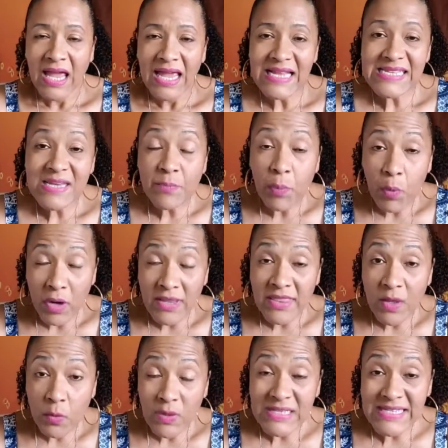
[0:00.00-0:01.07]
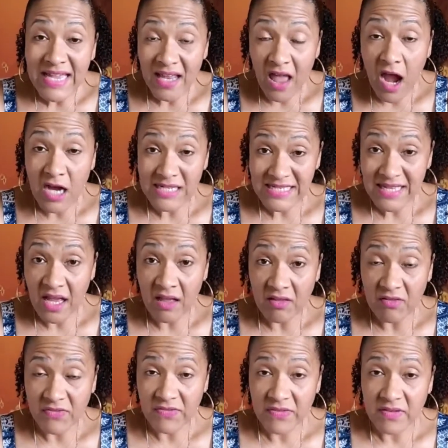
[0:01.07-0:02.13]
It's important that we tell
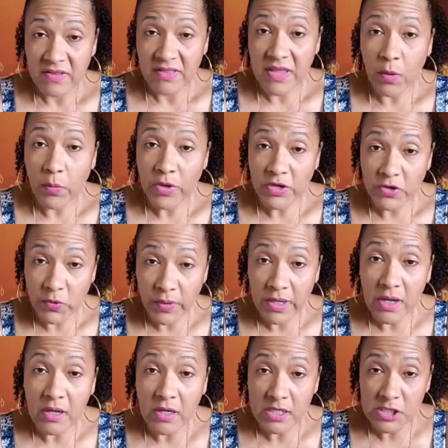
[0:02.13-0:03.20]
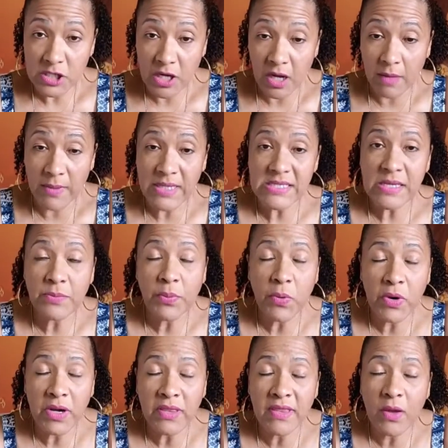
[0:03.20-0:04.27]
ourselves that we're doing a good job. It's
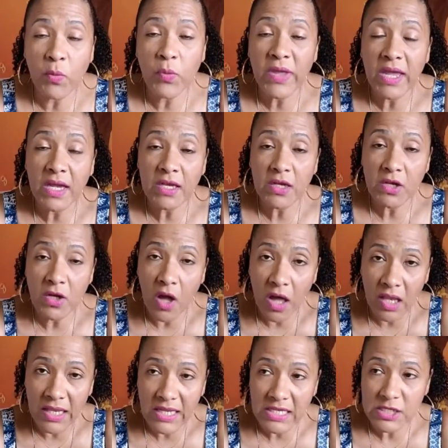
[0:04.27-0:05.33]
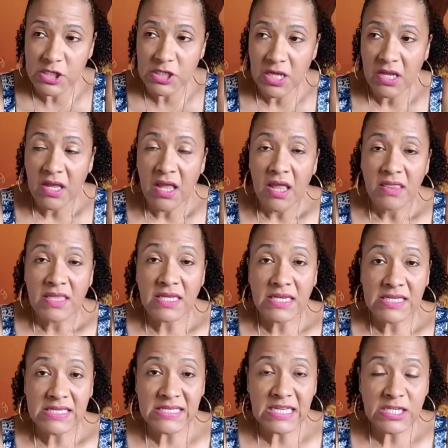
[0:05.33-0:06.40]
important that we acknowledge the
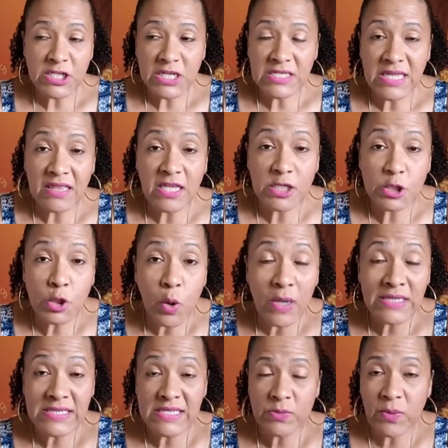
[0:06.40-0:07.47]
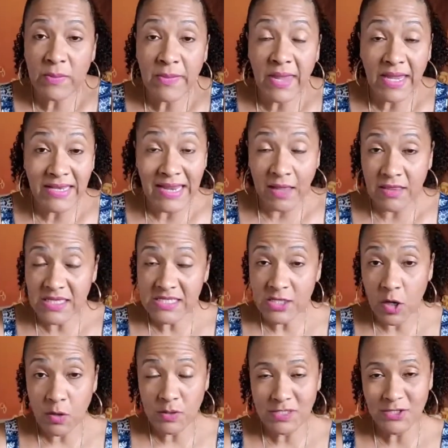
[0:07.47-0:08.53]
decisions and the choices we make. Now, this
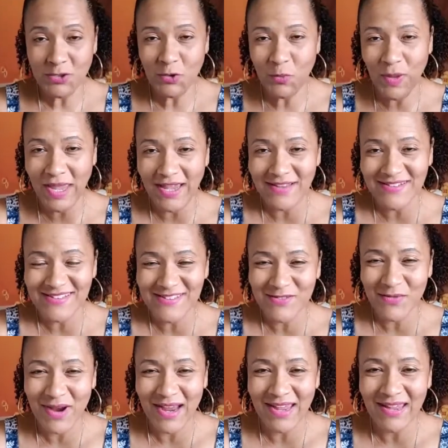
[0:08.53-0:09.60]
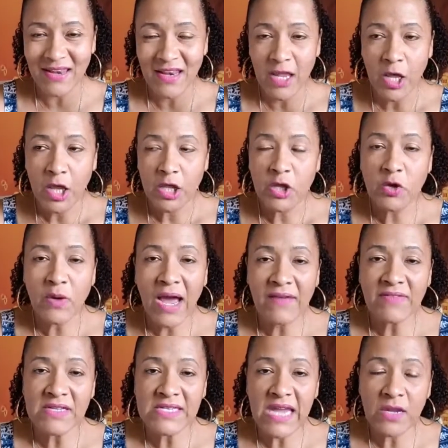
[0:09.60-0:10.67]
goes two ways, right? You have
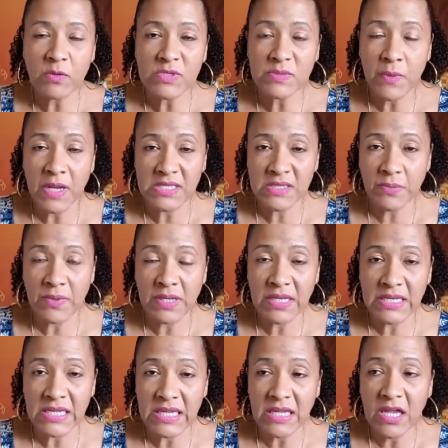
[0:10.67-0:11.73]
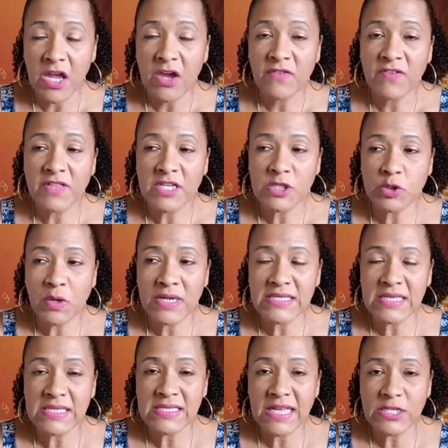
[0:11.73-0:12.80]
to take responsibility for the
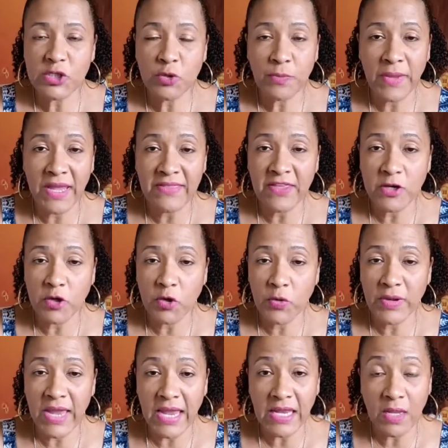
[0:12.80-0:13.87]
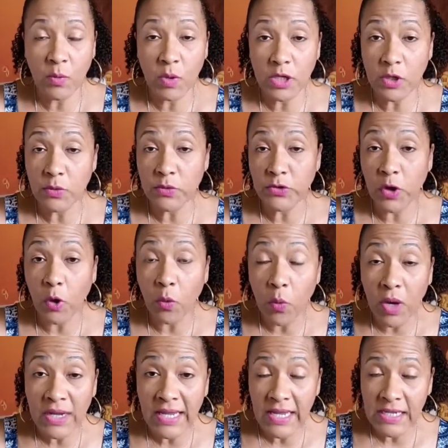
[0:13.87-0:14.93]
choices that you make that are creating what you don't
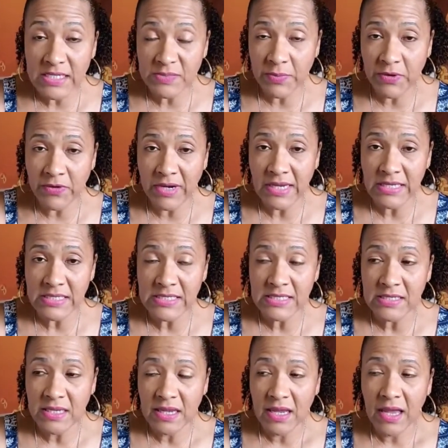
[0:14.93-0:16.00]
want to experience.